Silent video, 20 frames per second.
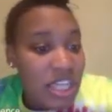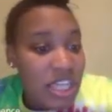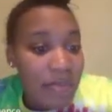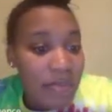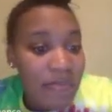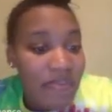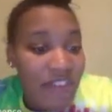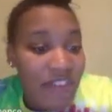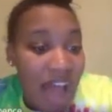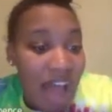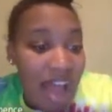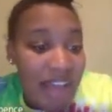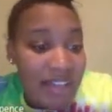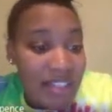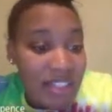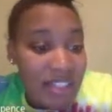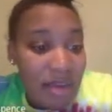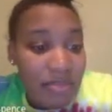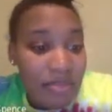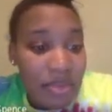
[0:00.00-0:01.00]
Find
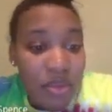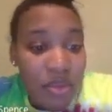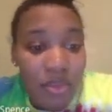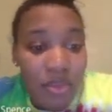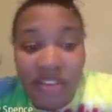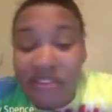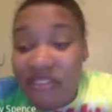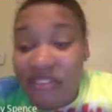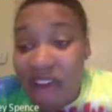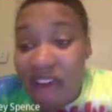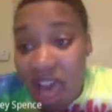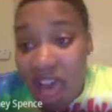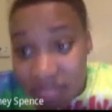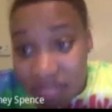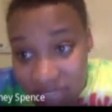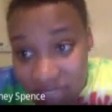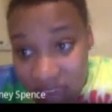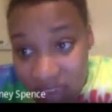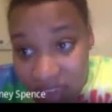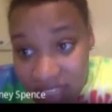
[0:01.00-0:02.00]
something with 5
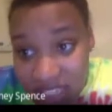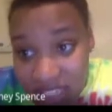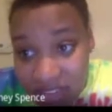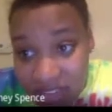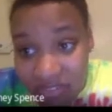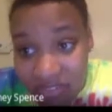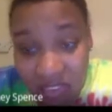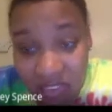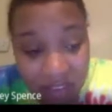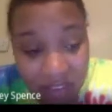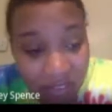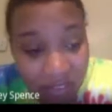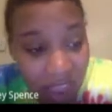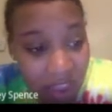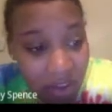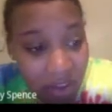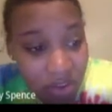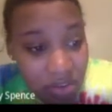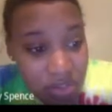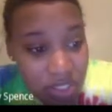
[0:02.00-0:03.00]
sides and 5
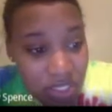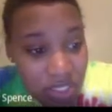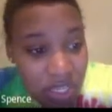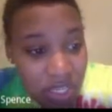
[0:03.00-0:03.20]
angles.